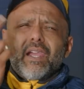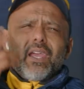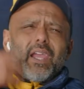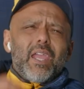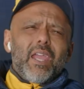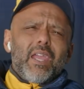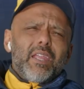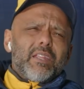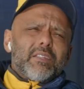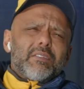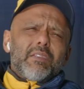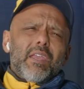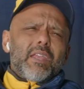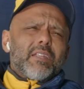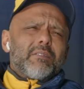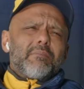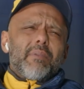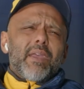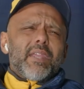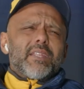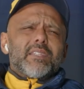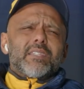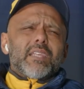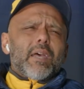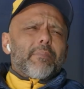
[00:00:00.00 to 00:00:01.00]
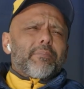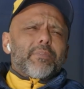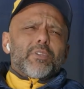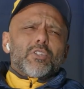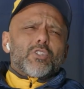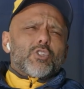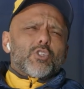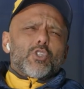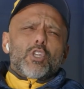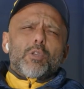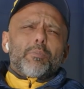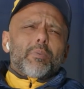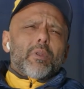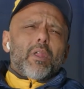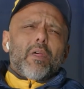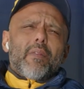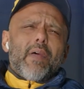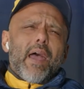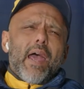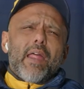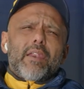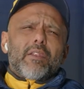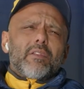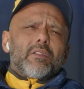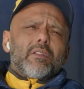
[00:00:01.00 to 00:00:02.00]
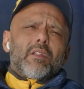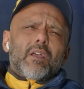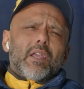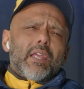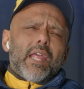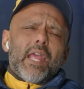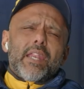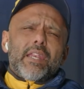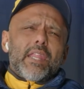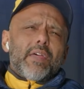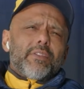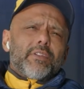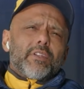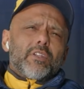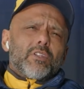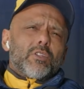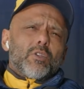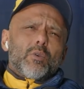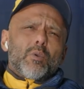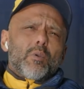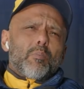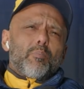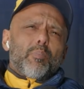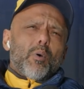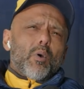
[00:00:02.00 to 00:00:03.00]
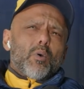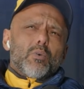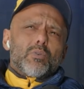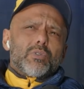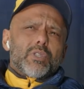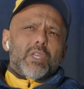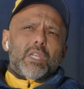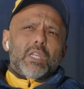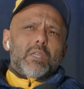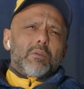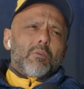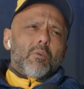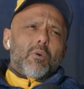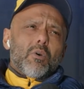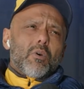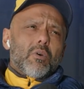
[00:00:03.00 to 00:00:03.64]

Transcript: it meant something stupid like that. It had nothing to do with bulls anymore.